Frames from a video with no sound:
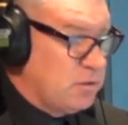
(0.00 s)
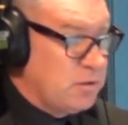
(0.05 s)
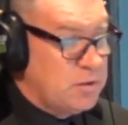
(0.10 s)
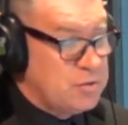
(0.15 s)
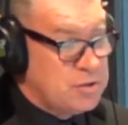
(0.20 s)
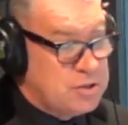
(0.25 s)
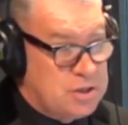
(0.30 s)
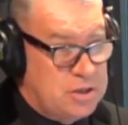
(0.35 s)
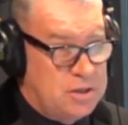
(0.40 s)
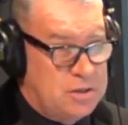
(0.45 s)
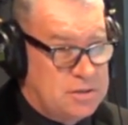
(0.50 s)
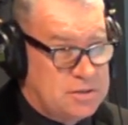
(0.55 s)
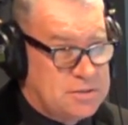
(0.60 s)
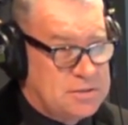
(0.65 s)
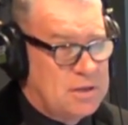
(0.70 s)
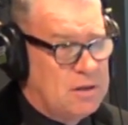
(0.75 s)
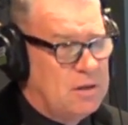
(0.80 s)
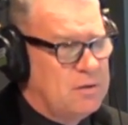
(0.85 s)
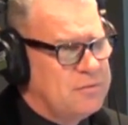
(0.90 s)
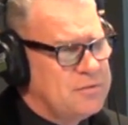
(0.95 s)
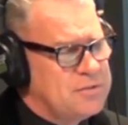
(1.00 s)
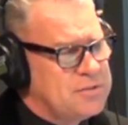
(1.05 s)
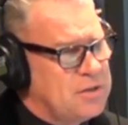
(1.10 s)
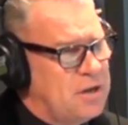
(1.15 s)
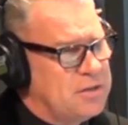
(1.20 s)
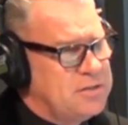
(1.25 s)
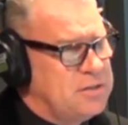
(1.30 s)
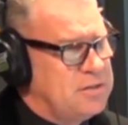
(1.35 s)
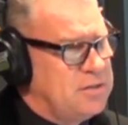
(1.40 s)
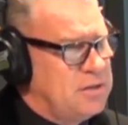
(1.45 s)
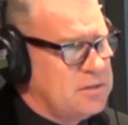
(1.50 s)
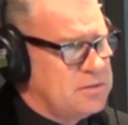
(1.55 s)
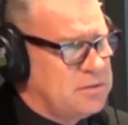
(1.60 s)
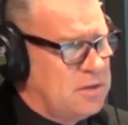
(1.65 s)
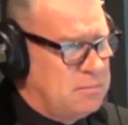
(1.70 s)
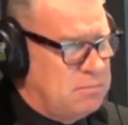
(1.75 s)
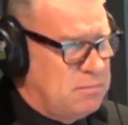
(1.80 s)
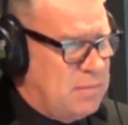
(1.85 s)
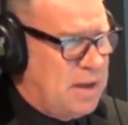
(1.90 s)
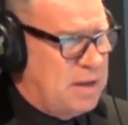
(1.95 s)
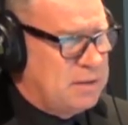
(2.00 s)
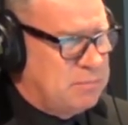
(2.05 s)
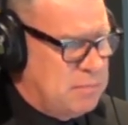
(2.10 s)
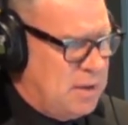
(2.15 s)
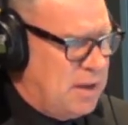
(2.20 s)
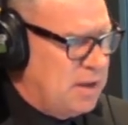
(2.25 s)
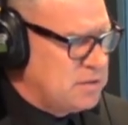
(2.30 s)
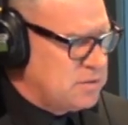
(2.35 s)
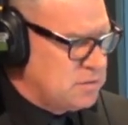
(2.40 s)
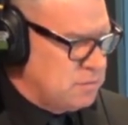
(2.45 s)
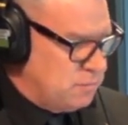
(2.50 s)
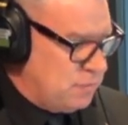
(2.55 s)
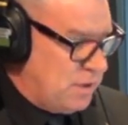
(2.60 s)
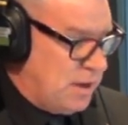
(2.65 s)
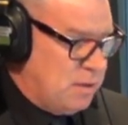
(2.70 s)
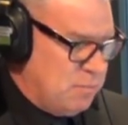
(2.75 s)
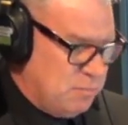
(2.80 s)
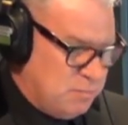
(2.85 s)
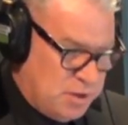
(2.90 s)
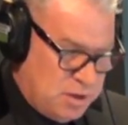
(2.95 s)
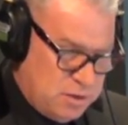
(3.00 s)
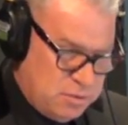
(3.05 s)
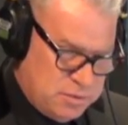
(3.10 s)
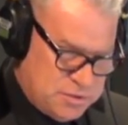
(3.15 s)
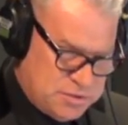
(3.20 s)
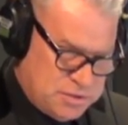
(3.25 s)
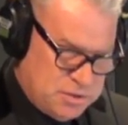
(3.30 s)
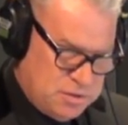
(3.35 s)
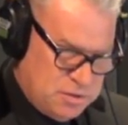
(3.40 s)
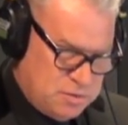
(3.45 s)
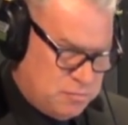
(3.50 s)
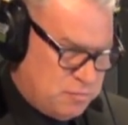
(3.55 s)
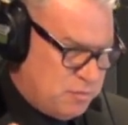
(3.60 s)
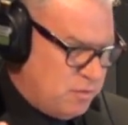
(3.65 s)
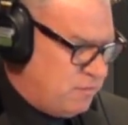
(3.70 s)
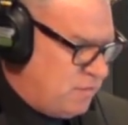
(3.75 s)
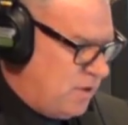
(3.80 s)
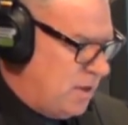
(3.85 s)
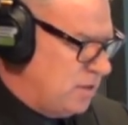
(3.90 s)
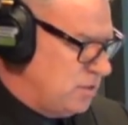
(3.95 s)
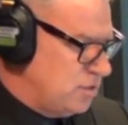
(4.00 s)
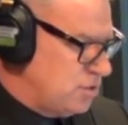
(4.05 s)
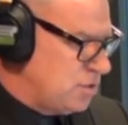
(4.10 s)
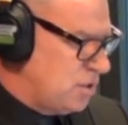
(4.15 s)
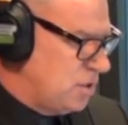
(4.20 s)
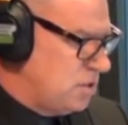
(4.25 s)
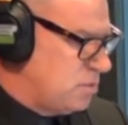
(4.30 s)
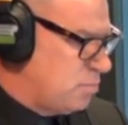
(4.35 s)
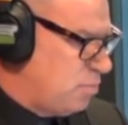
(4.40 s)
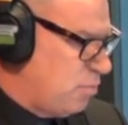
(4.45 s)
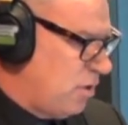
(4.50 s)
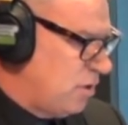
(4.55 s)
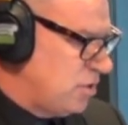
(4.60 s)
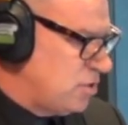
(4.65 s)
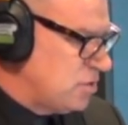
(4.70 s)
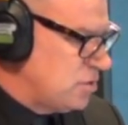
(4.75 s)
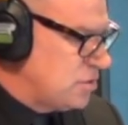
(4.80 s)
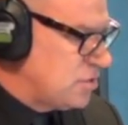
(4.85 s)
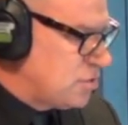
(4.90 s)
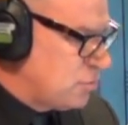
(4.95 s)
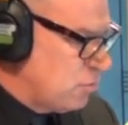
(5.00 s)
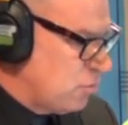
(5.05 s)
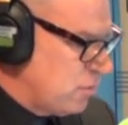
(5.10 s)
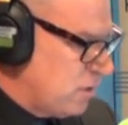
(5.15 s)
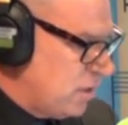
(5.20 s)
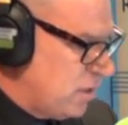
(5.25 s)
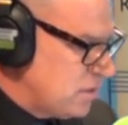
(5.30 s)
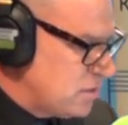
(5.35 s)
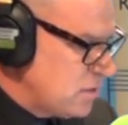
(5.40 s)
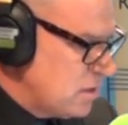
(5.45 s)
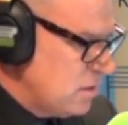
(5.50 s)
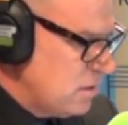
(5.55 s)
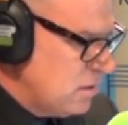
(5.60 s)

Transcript: although she herself has cited things like Mad Max and Rambo as her revenge inspiration. The story is,